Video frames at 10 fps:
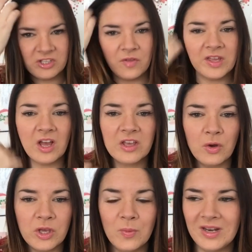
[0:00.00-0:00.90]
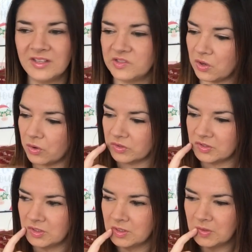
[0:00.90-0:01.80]
I don't think I got you any
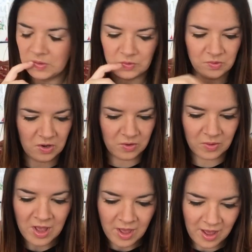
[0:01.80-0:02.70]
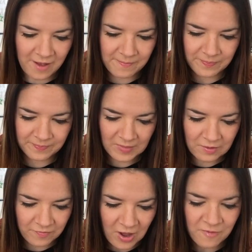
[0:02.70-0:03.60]
socks. Oh no.
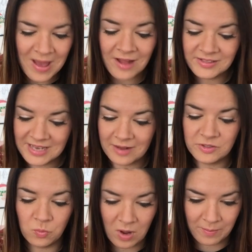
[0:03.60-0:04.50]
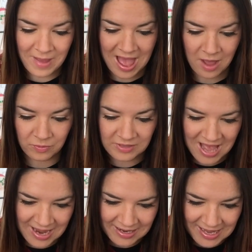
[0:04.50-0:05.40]
£5 down to £1,
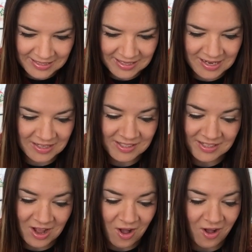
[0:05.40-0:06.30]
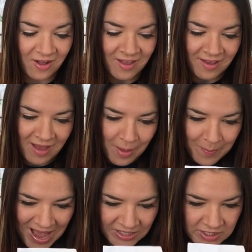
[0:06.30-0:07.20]
and it's in a star. A
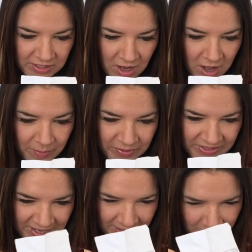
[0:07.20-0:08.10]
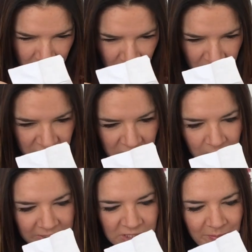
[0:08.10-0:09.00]
bash star, but it, what do
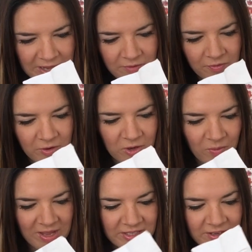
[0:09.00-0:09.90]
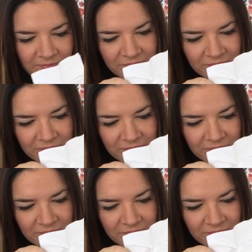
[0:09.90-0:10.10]
you expect for a quid?